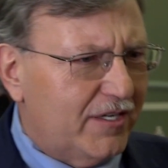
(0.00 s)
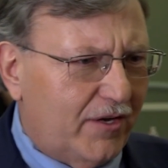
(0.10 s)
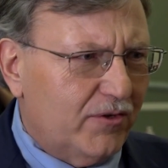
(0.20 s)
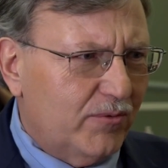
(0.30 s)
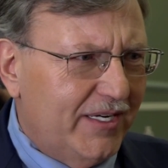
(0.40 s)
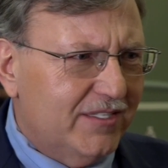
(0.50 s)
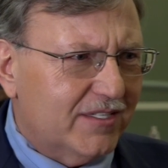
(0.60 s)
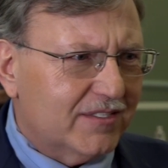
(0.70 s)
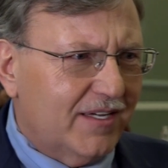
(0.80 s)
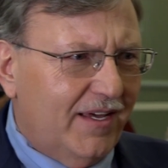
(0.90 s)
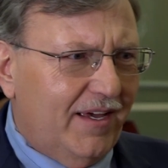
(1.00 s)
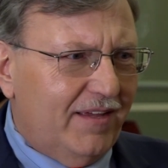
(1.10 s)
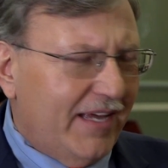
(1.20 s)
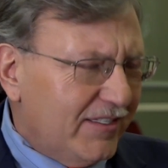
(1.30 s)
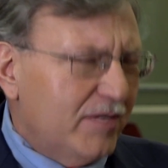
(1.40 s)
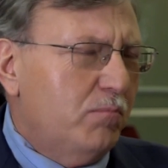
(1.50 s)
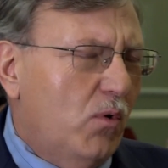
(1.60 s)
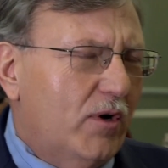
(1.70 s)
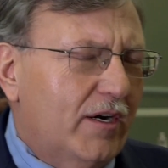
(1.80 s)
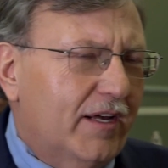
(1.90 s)
and other reasons, that's
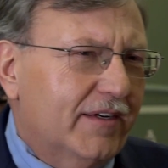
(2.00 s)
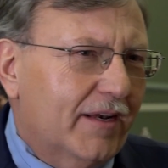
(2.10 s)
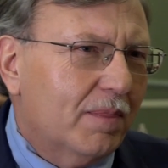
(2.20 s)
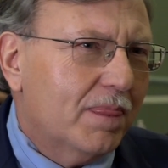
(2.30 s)
important, isn't it?